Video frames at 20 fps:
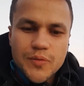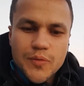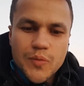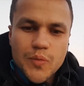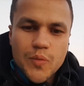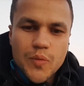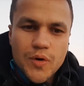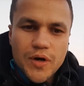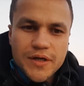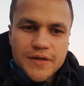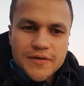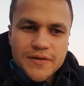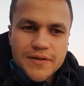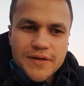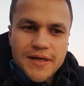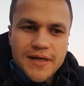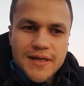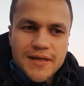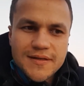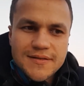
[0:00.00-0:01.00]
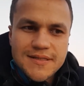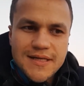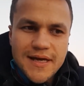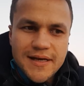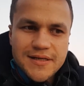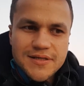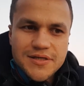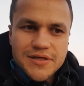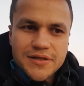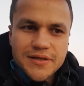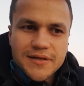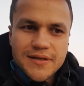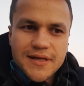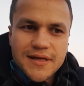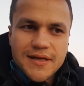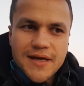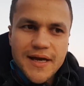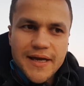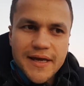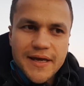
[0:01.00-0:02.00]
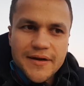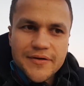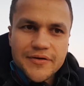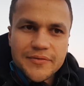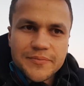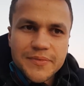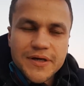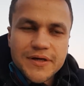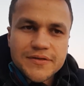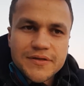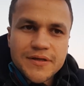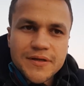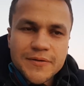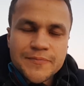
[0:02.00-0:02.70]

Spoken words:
what it is actually that I care about.